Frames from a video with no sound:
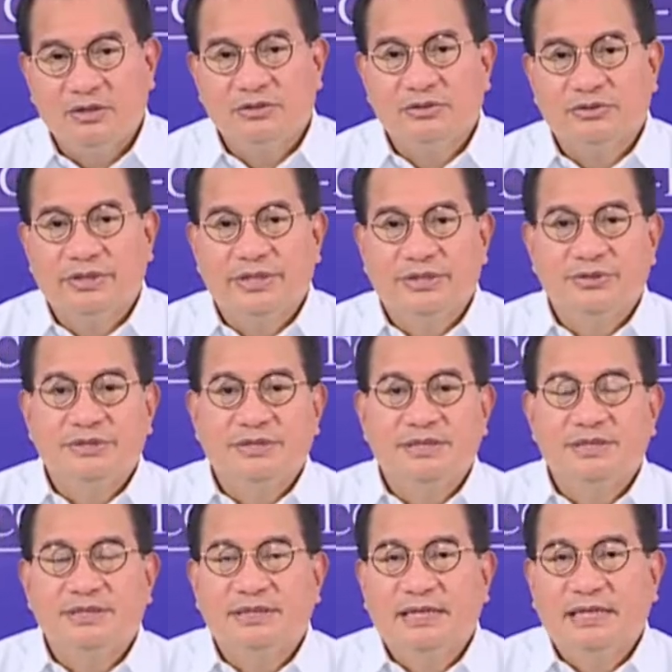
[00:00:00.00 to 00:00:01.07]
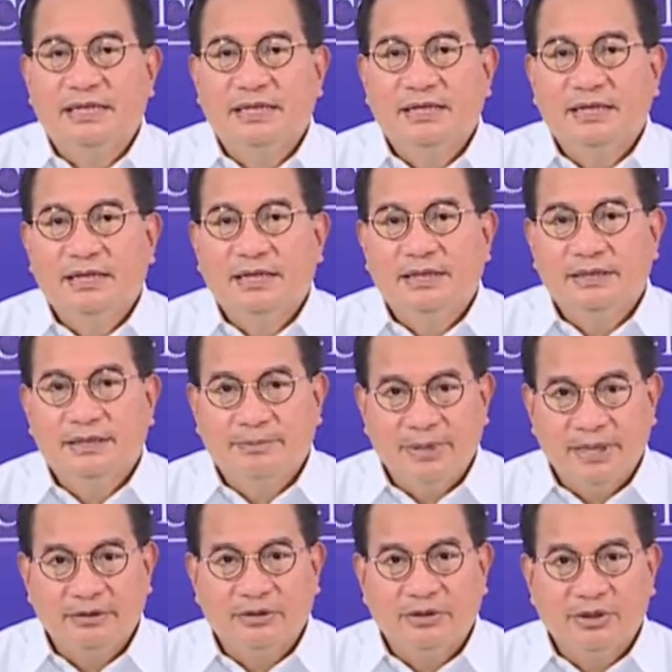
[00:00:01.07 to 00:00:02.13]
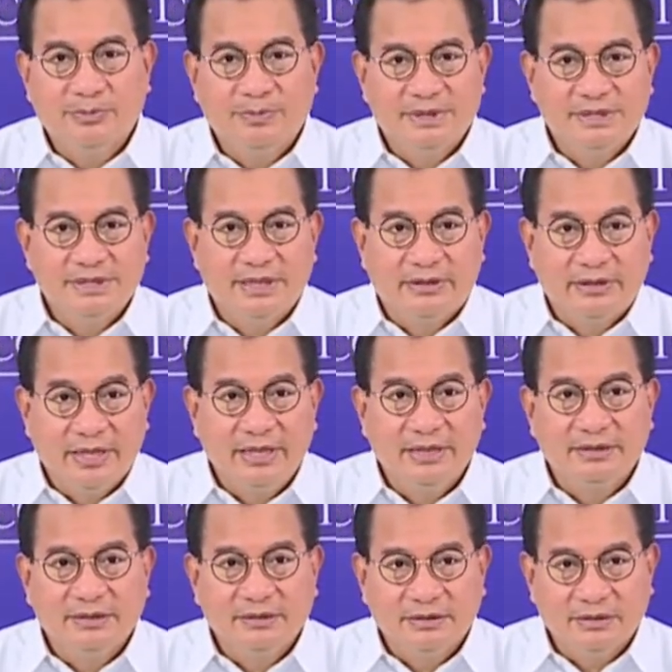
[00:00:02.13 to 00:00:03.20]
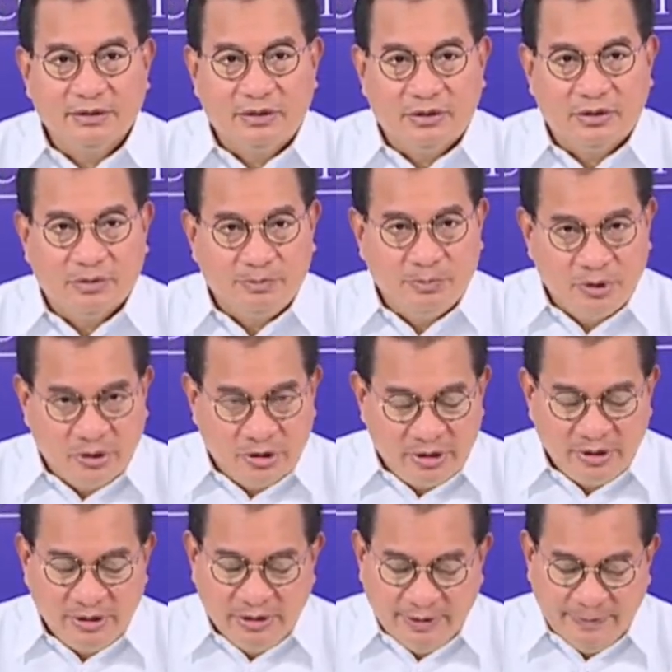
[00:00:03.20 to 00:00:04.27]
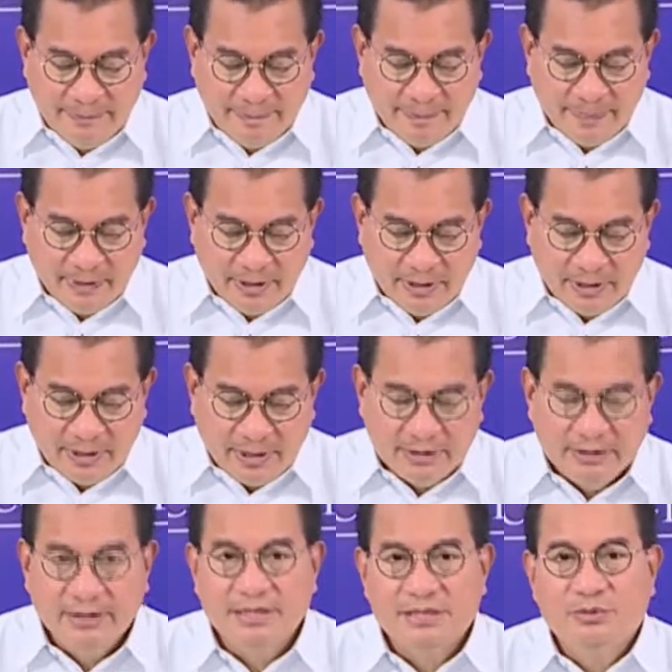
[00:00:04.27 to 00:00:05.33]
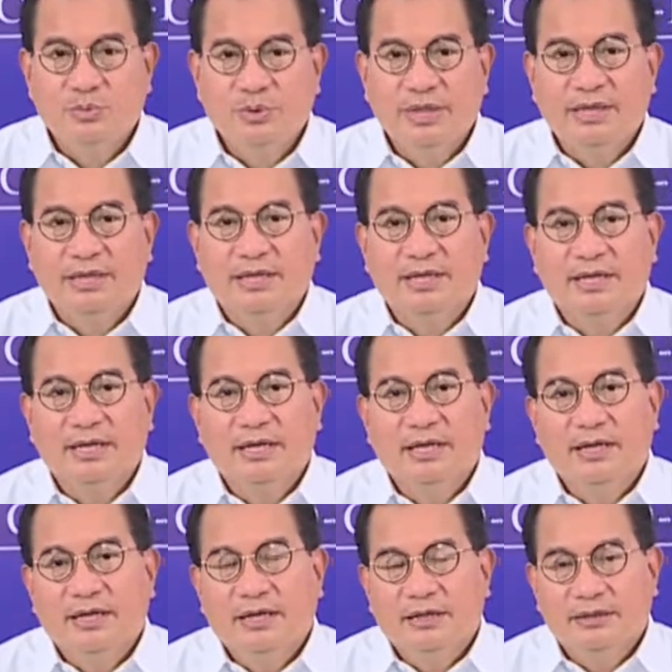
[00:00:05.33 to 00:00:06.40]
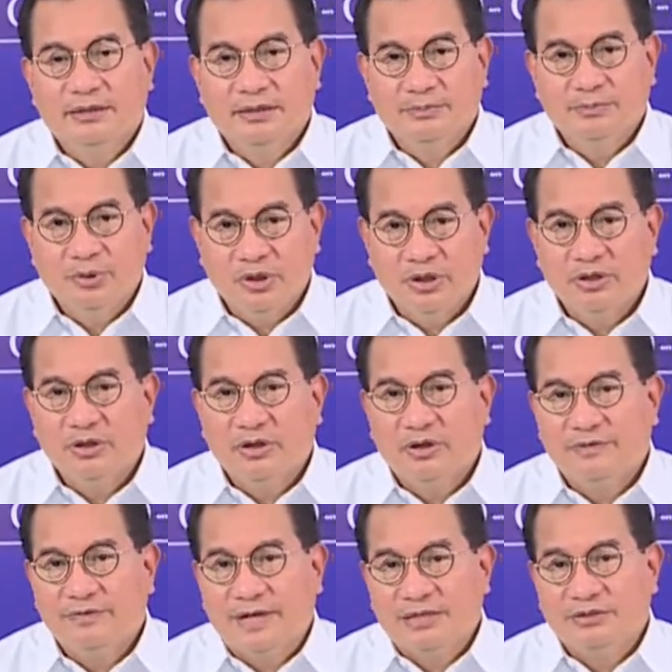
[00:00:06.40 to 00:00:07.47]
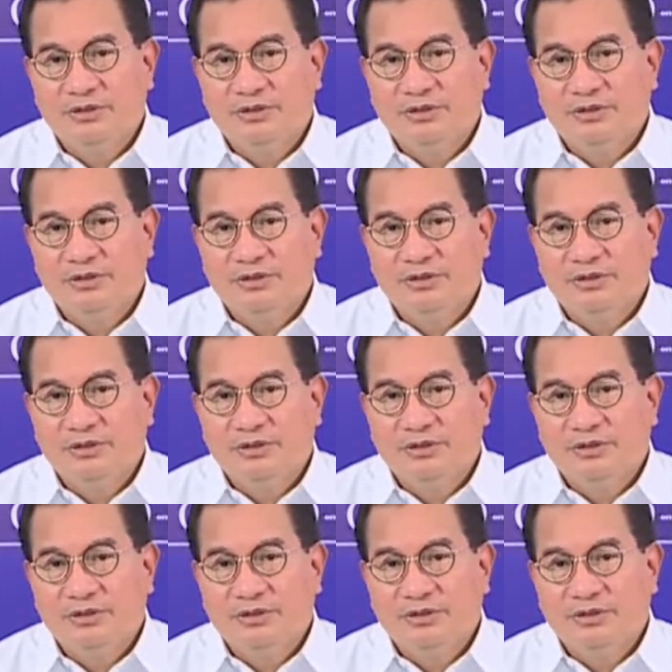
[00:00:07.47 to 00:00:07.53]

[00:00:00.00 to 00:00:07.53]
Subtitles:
also reduces the bed occupancy rate, or BOR. And this week, the BOR of